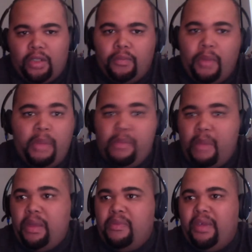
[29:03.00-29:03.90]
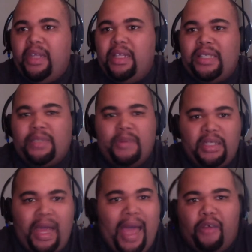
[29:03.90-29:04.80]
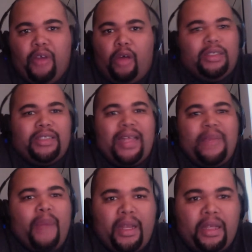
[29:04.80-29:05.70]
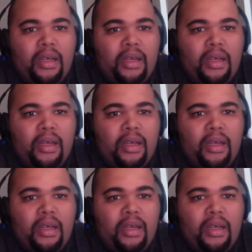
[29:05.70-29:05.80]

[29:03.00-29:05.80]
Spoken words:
Maybe even get in the Cespedes. I don't know. Just anybody.